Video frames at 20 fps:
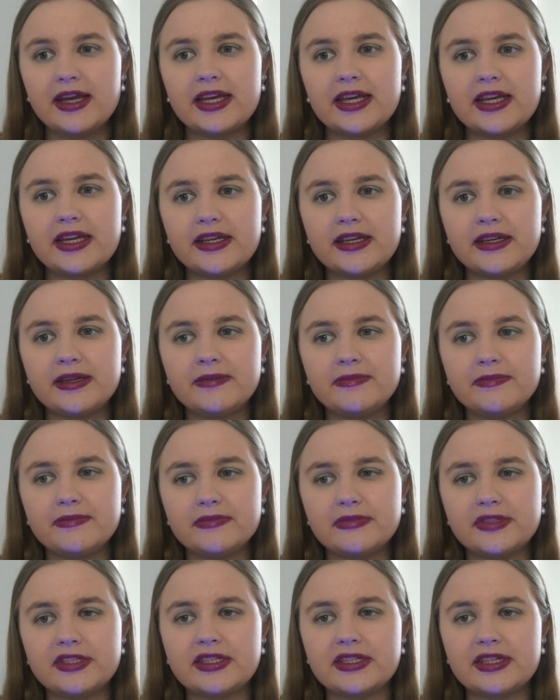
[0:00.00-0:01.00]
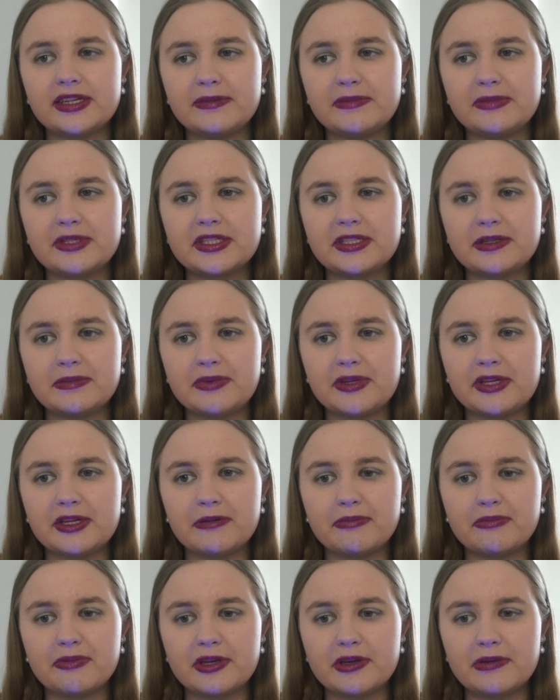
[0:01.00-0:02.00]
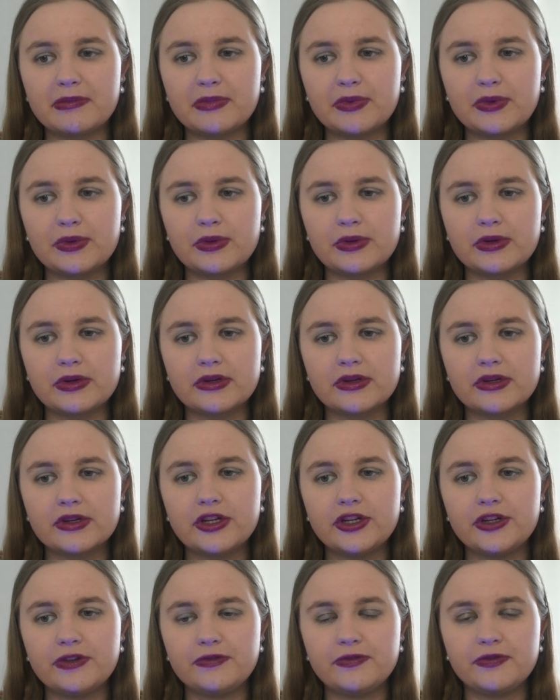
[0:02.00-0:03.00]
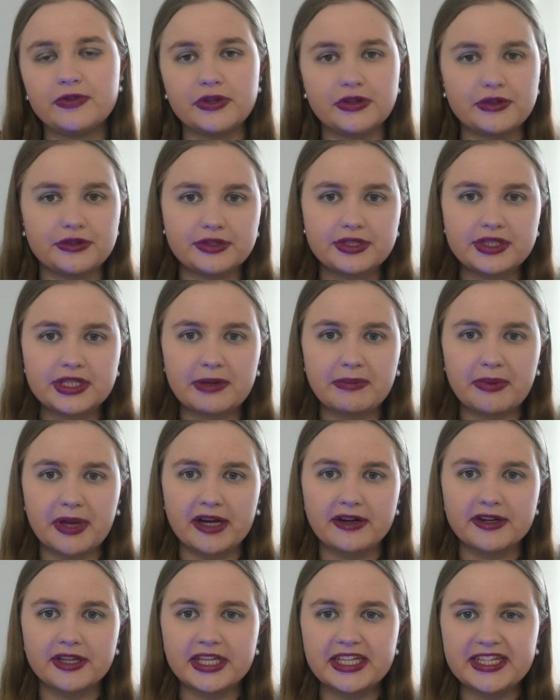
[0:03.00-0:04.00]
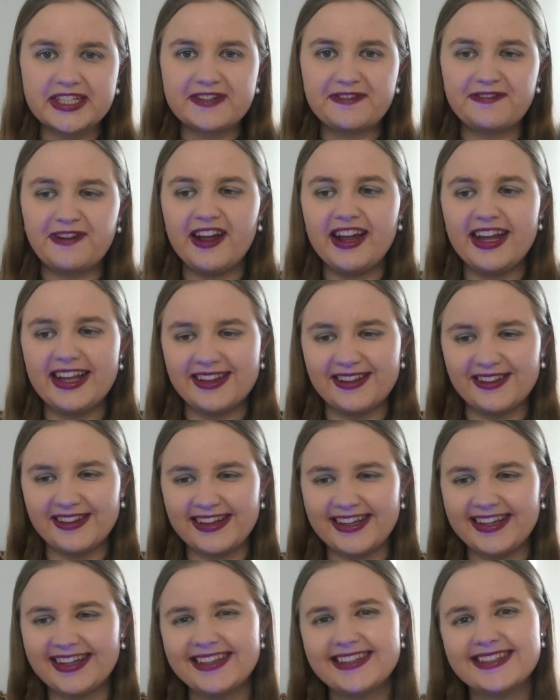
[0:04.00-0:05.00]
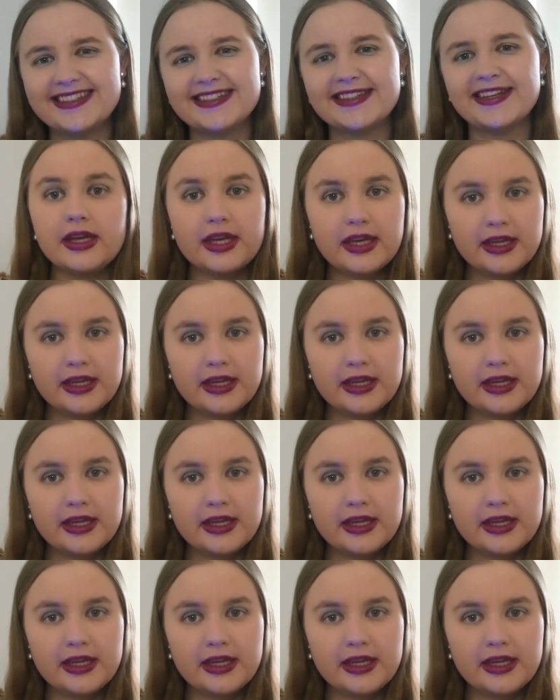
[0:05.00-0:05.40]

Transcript: He seems to be a bit more confused about his feelings.